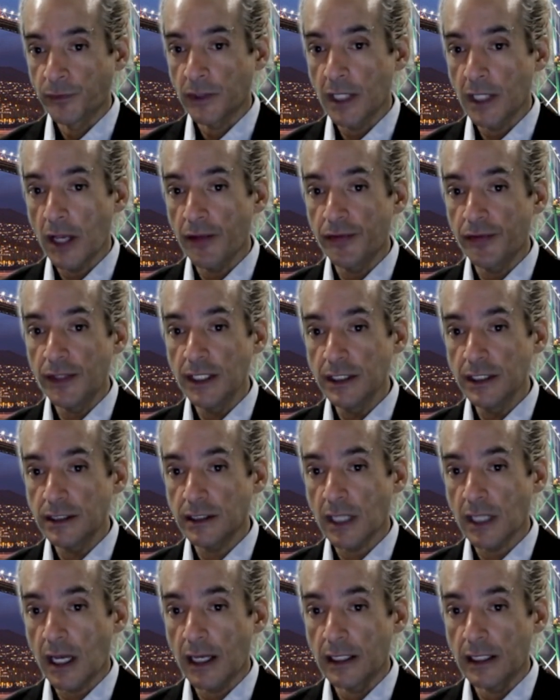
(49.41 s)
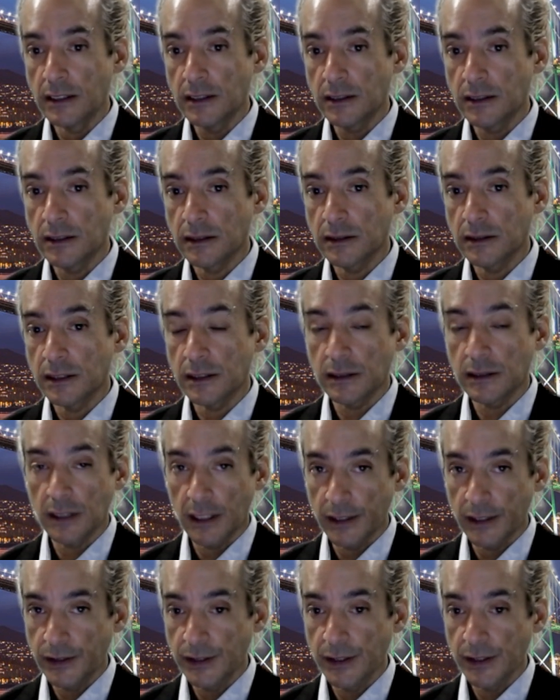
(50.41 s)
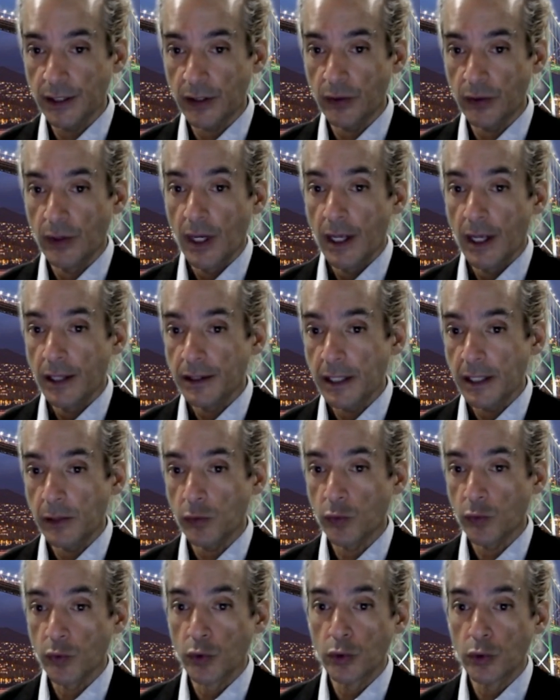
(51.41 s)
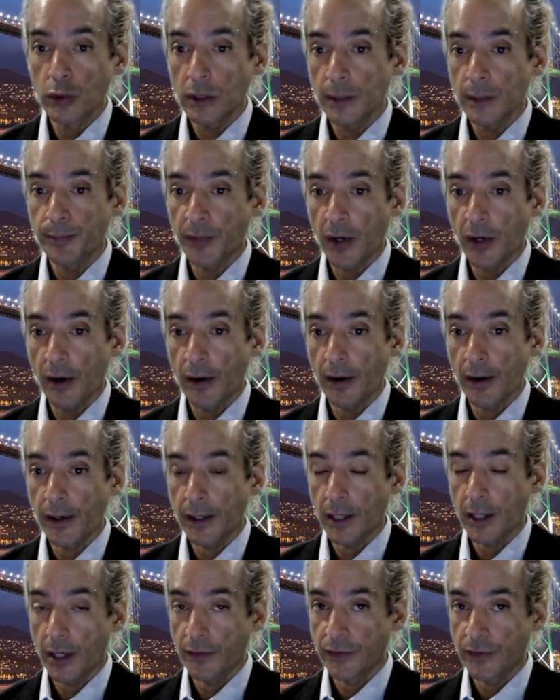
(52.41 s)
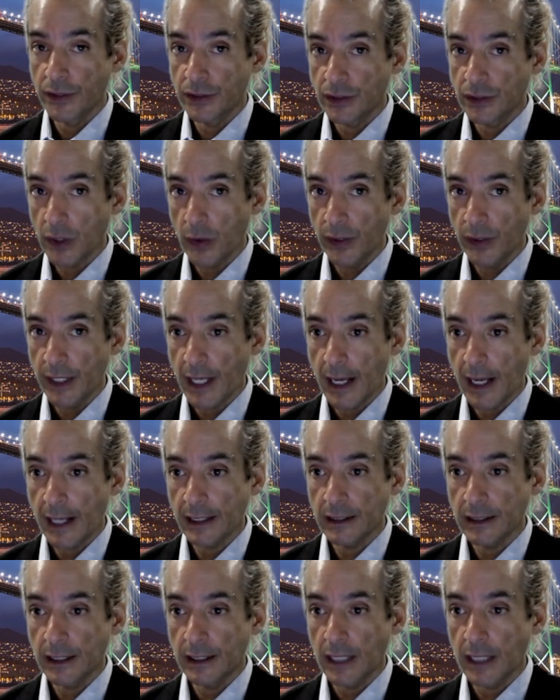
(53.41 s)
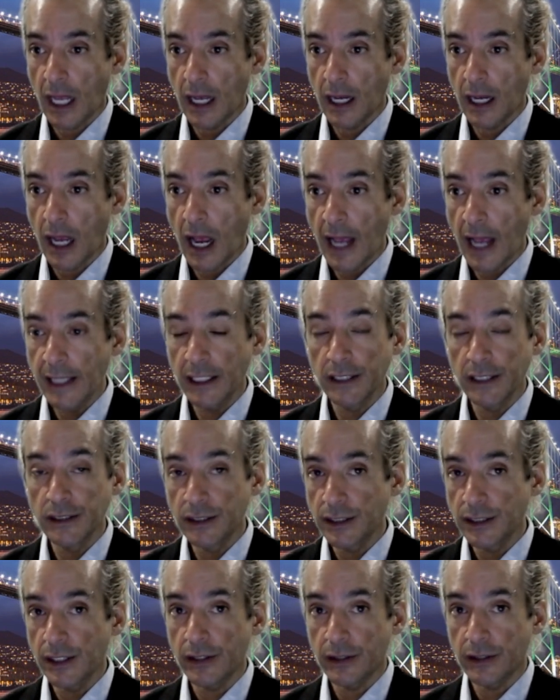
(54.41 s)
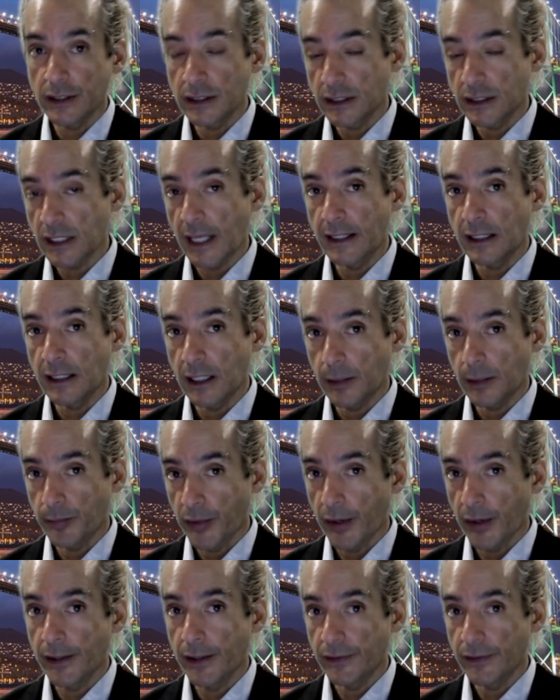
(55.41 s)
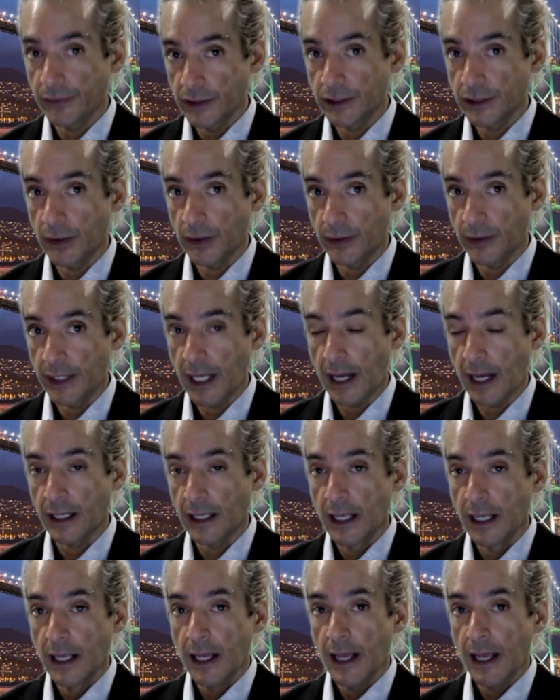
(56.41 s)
Now, these guys, just to let you know, they rule a part of the zodiac that I consider the psychic part of the zodiac,